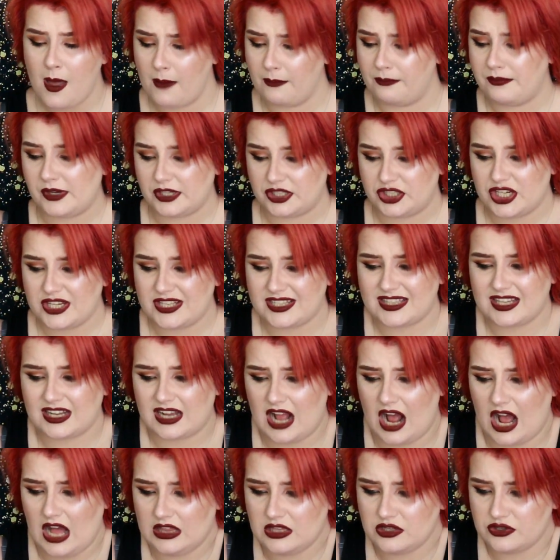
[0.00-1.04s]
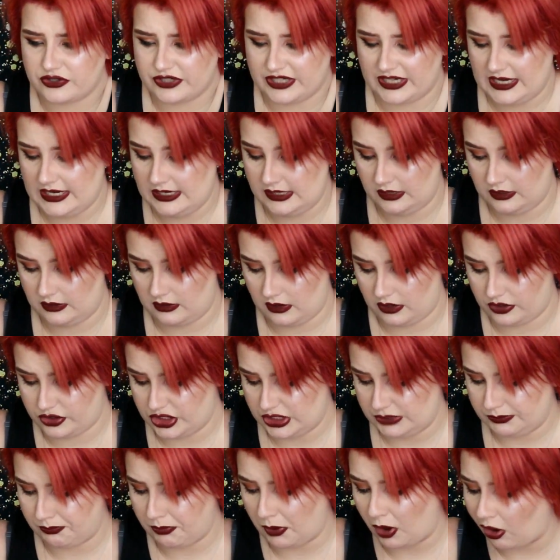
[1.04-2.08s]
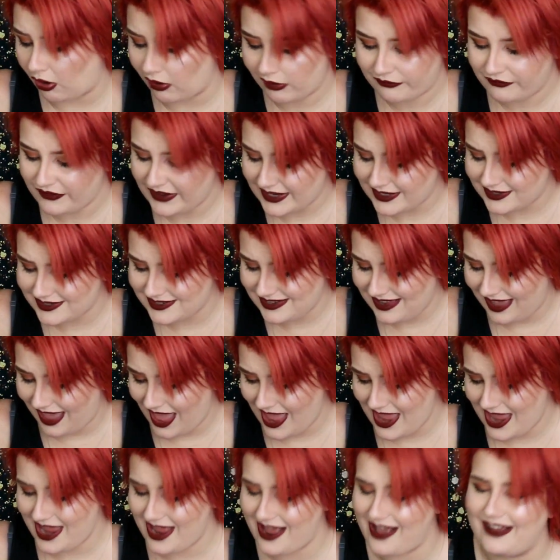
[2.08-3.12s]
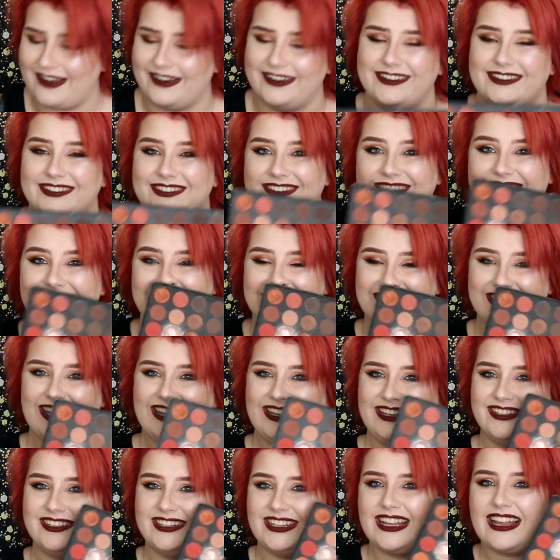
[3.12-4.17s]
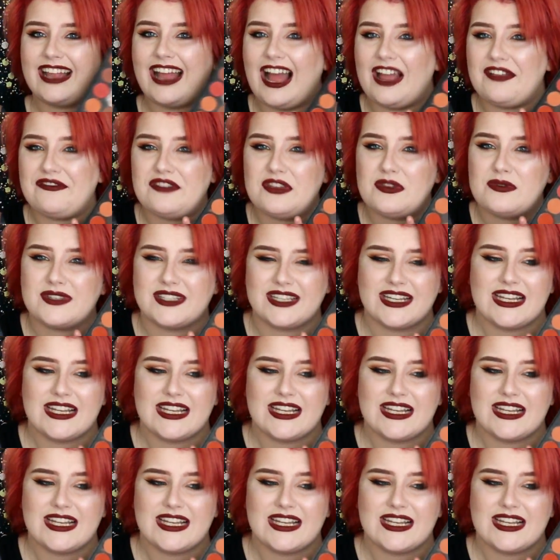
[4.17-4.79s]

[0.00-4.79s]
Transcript: But just the colors in here are just perfect, and like, I use